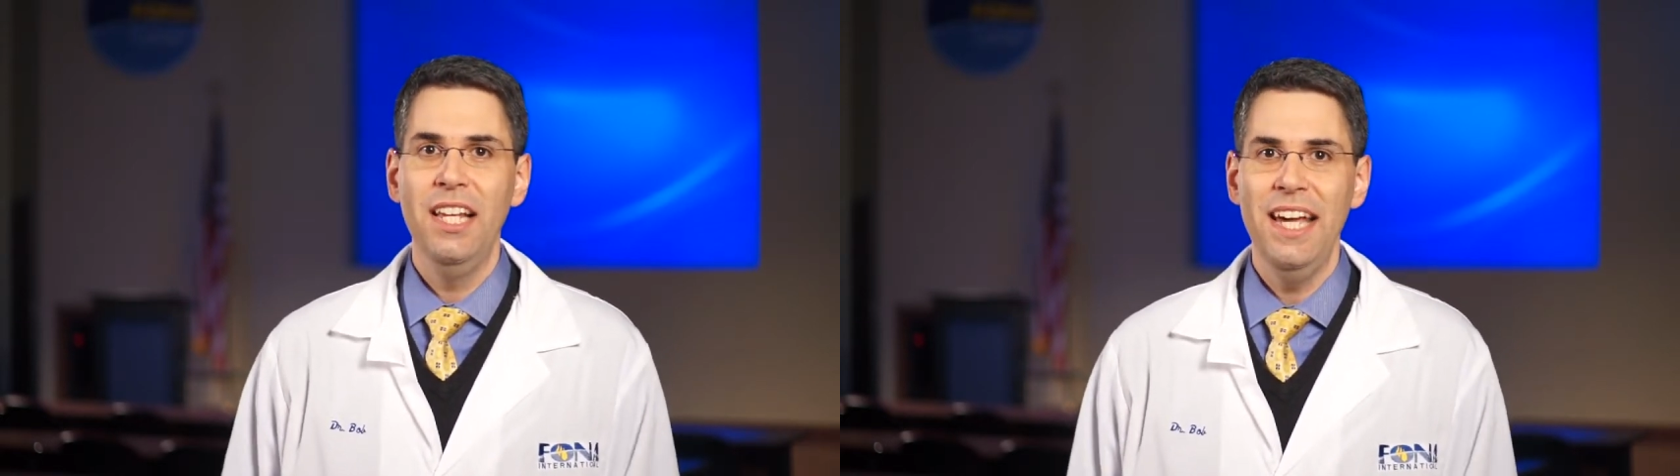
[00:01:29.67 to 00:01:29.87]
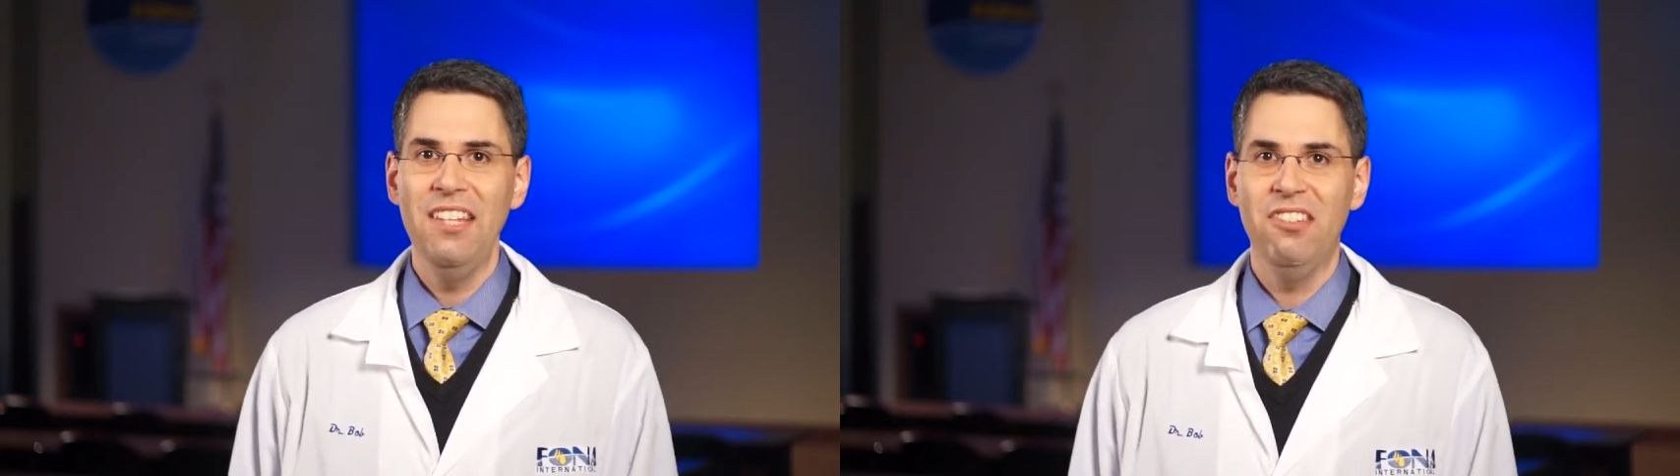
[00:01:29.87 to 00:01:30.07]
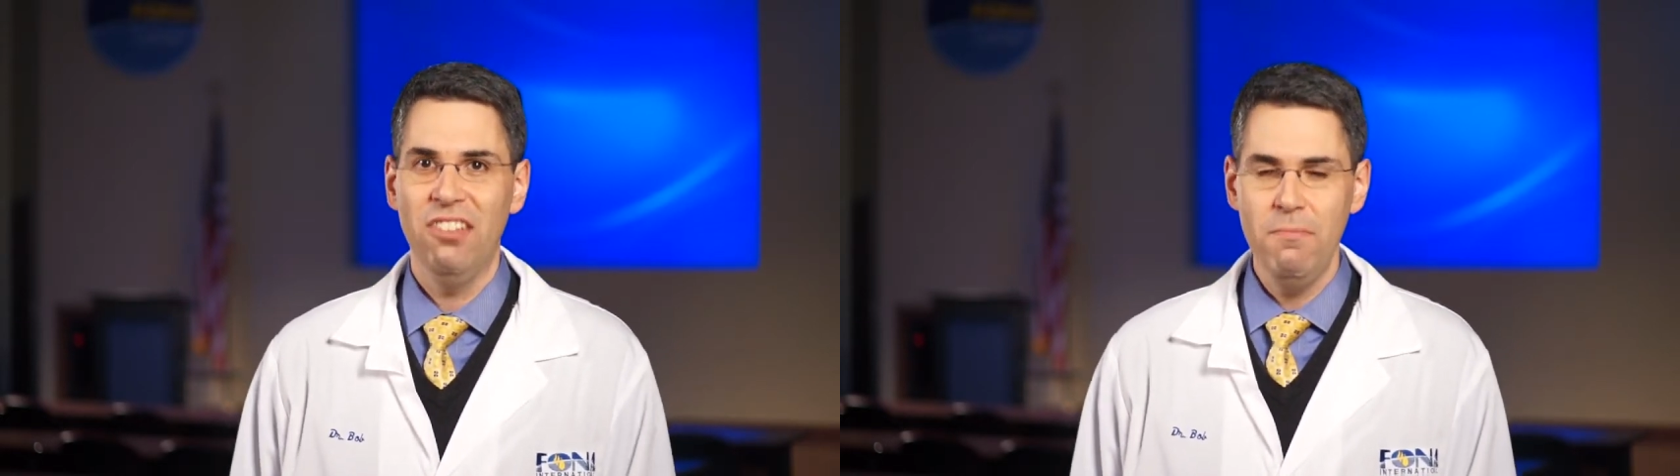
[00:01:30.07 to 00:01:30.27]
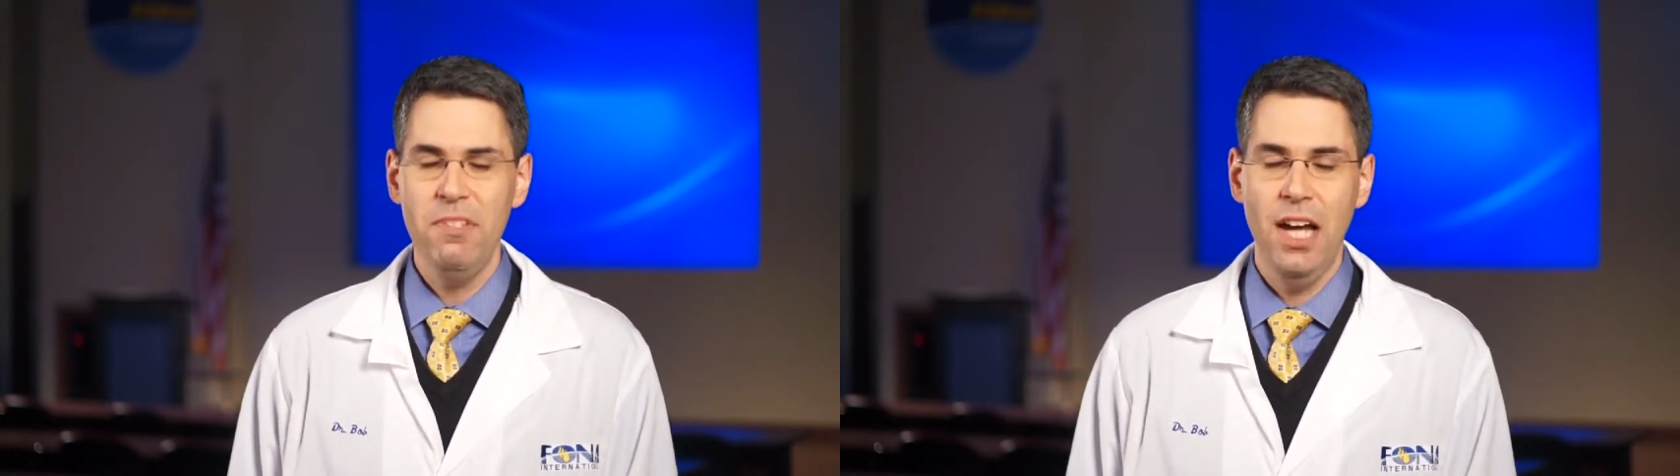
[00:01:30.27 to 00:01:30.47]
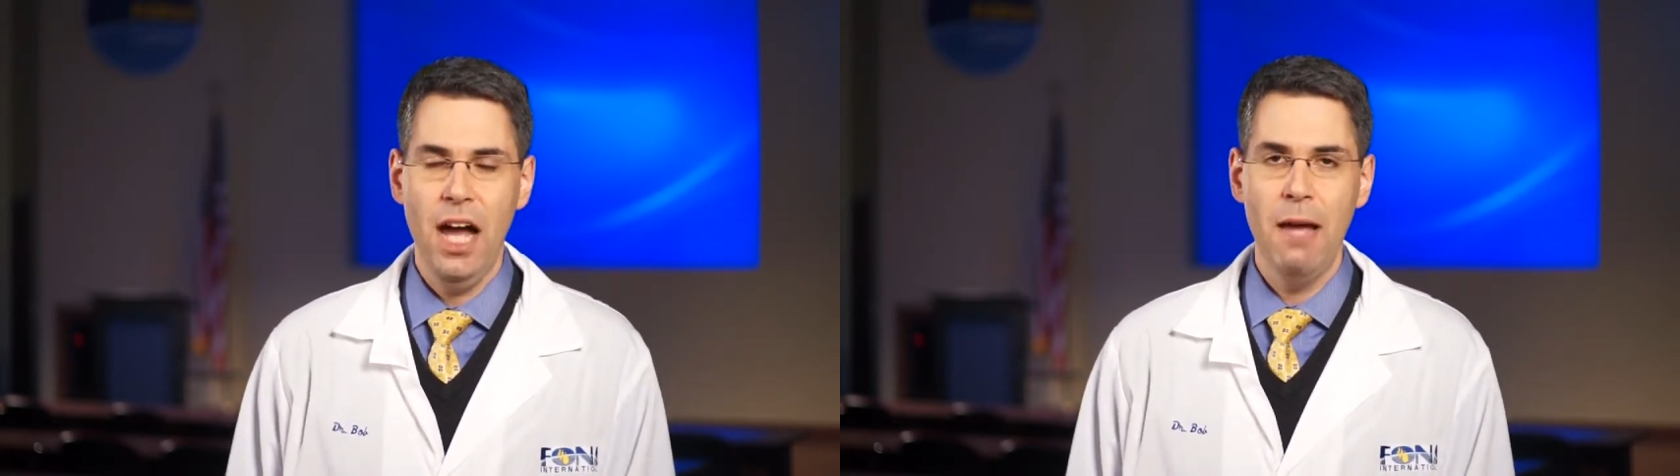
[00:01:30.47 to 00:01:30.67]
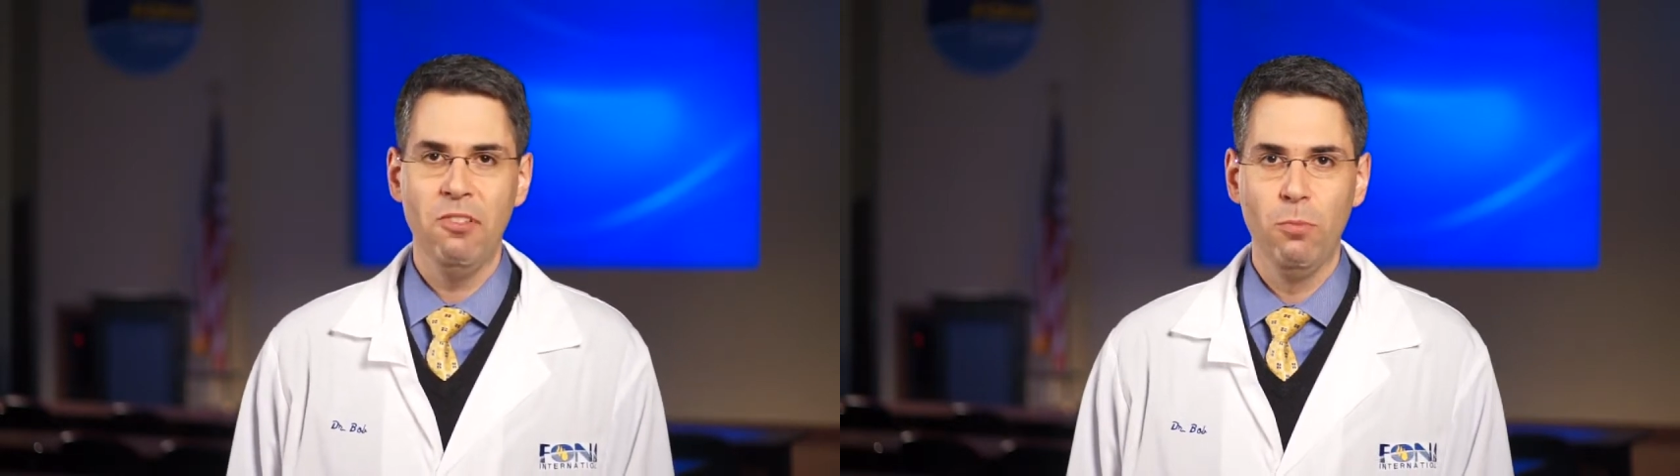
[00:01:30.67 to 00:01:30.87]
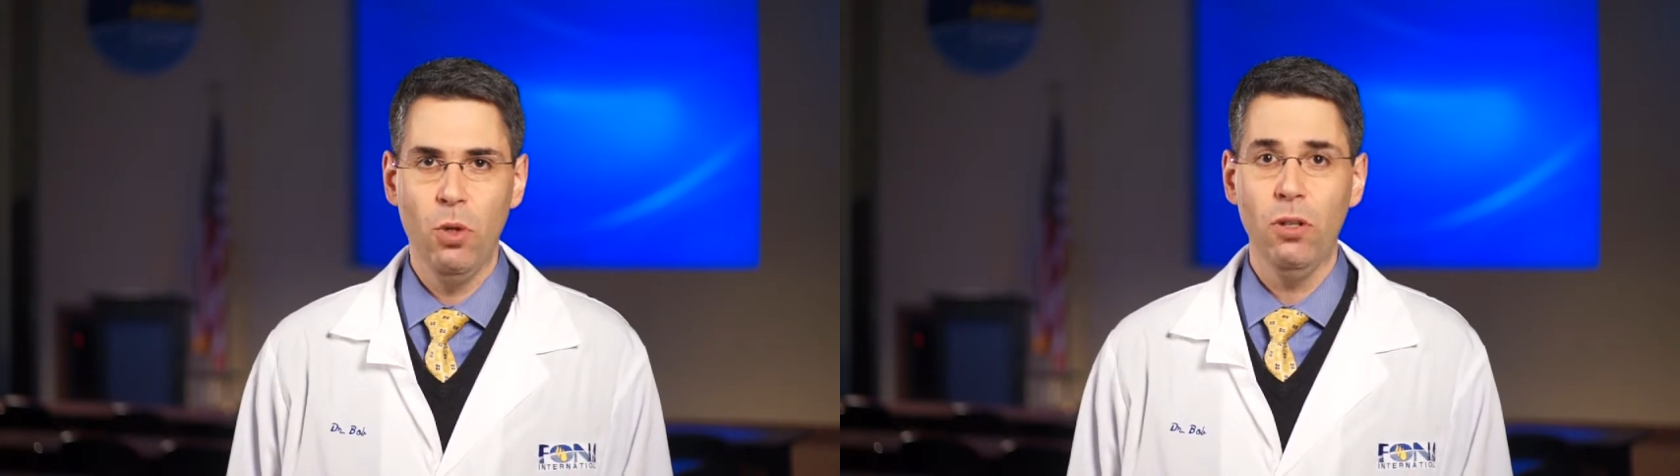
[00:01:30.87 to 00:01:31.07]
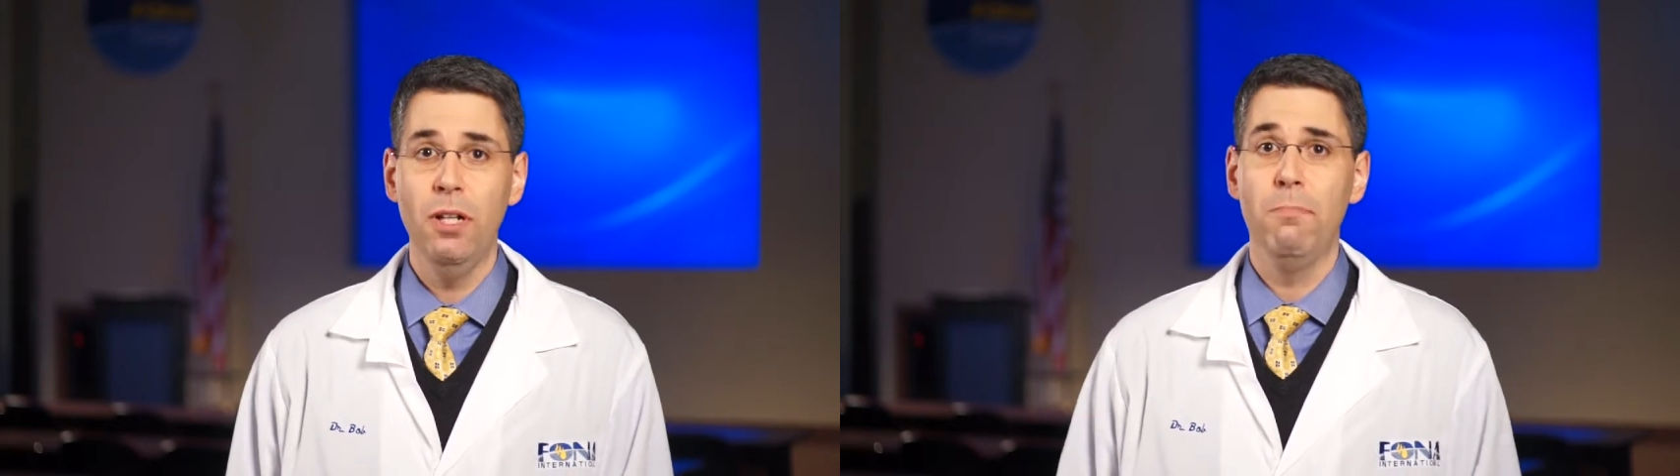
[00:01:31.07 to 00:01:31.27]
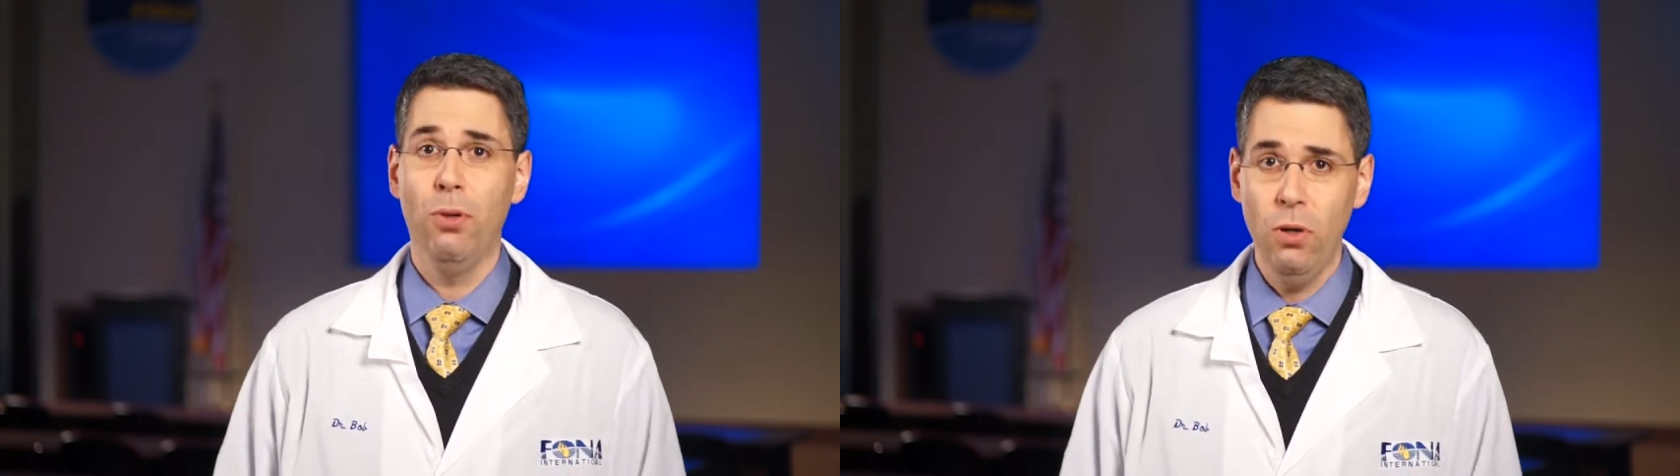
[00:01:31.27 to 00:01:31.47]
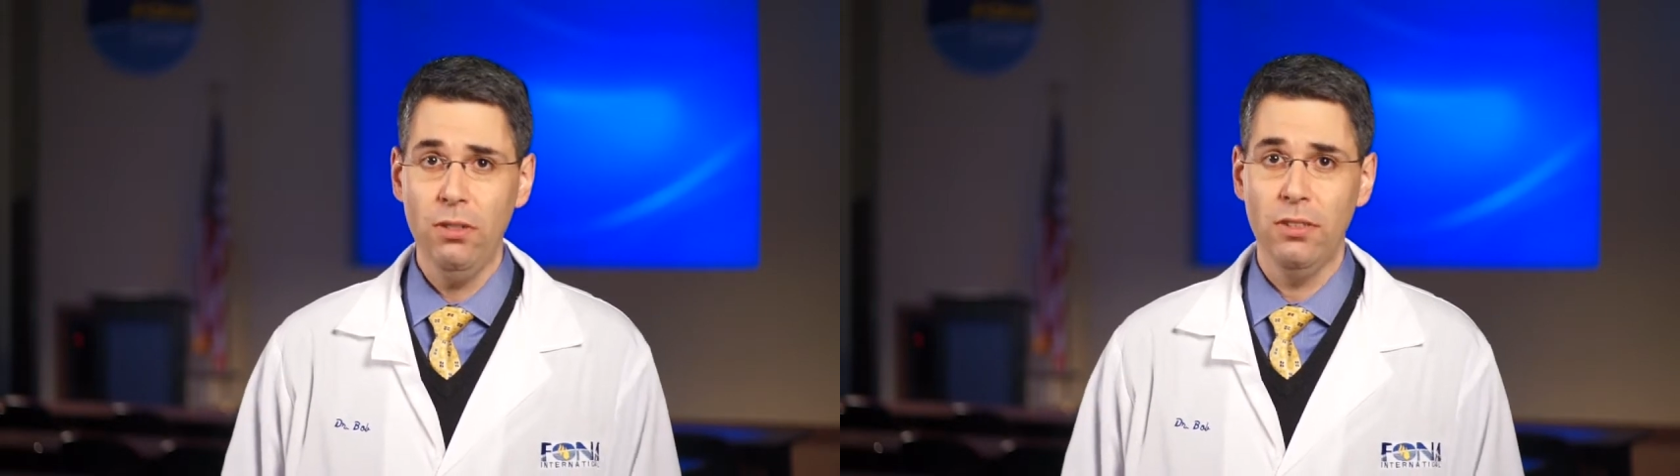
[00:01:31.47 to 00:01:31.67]
and sometimes more
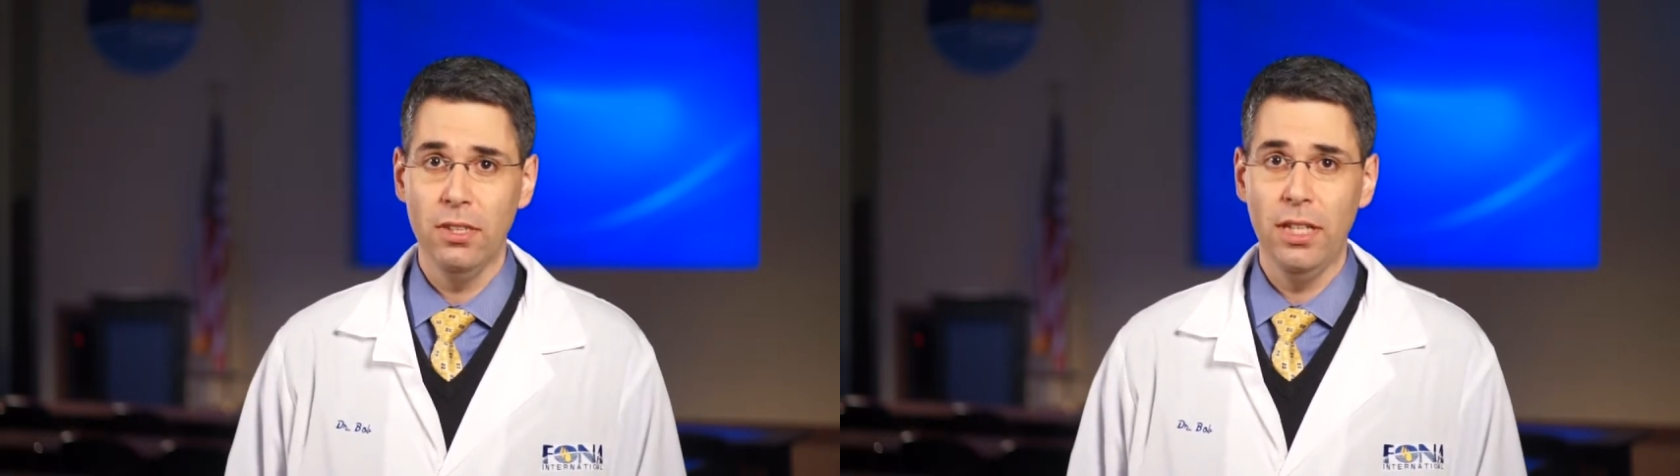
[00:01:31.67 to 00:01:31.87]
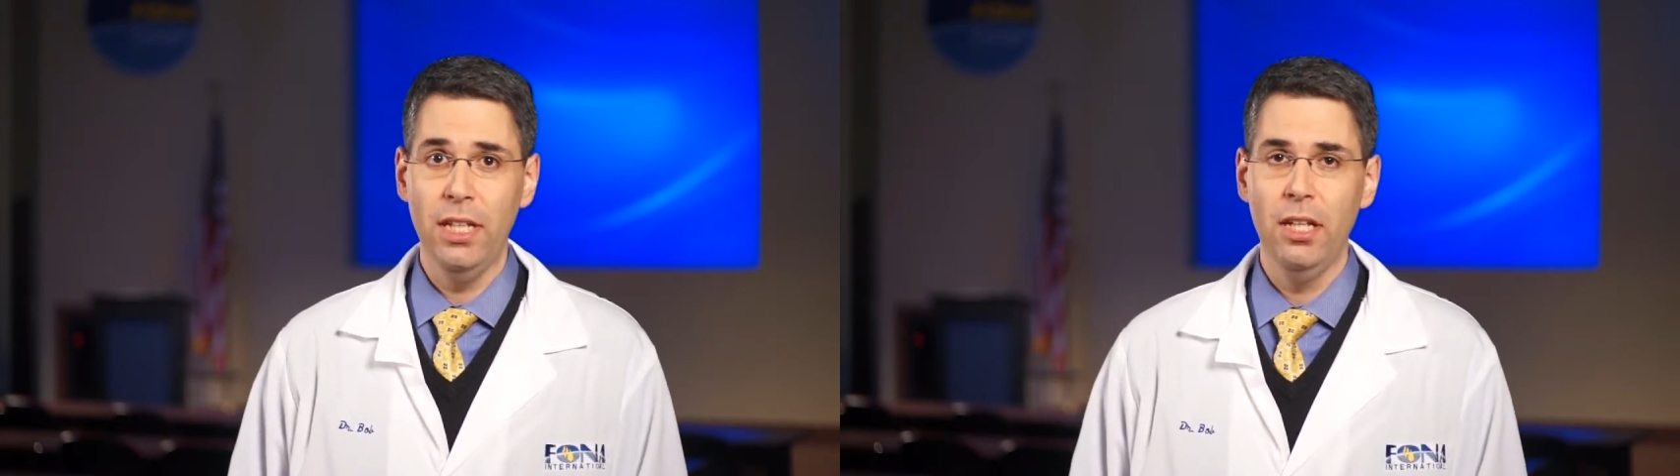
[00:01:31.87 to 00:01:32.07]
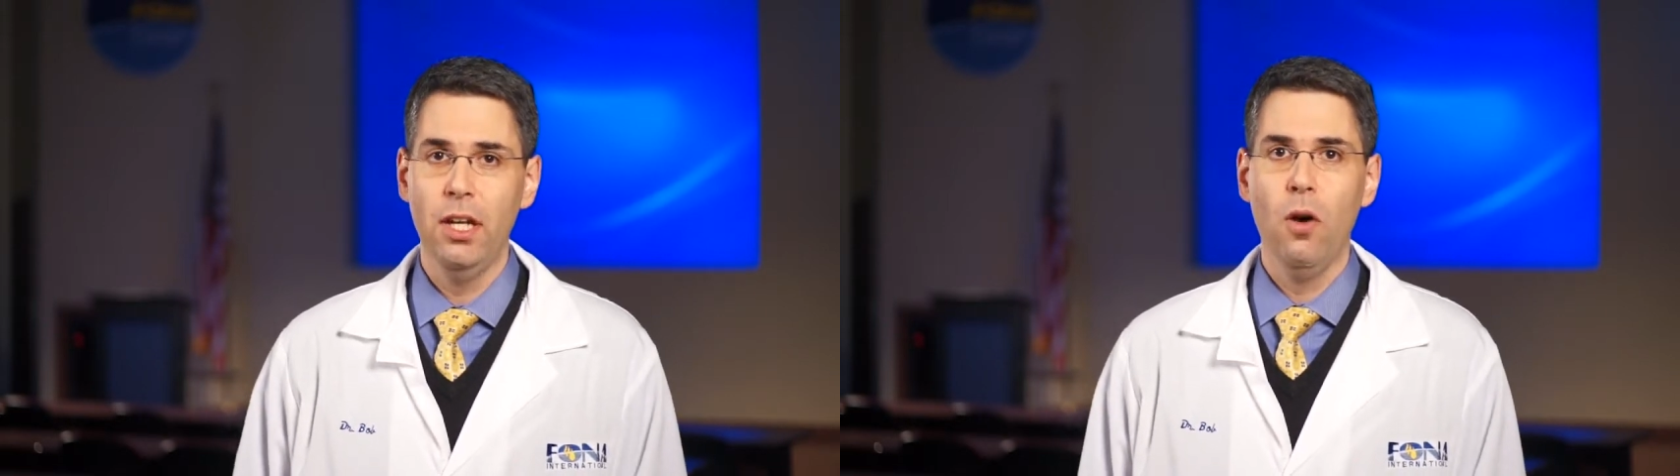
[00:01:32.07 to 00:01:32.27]
importantly,